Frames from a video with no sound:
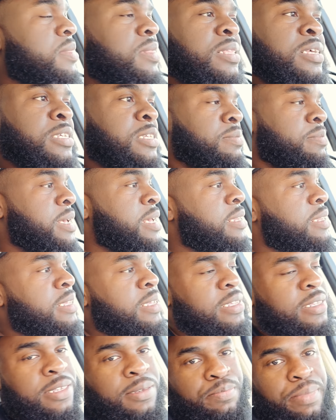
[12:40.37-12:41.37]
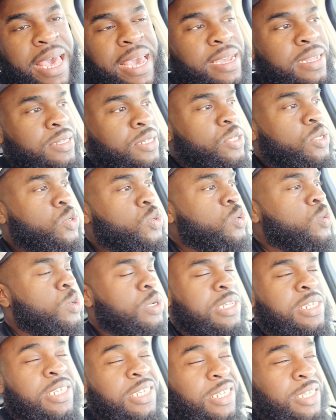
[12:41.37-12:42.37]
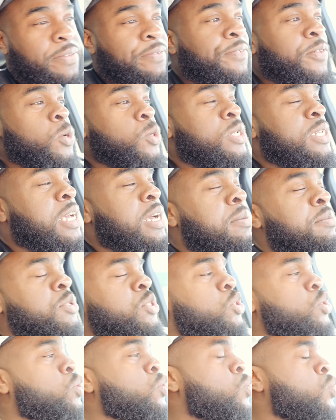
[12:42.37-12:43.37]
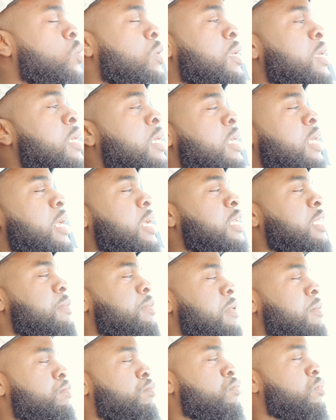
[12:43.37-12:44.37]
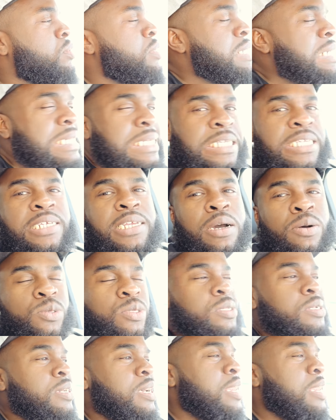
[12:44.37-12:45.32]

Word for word: looks, man, he's back in school. Well, this is the first time in school, and he's been pretty sheltered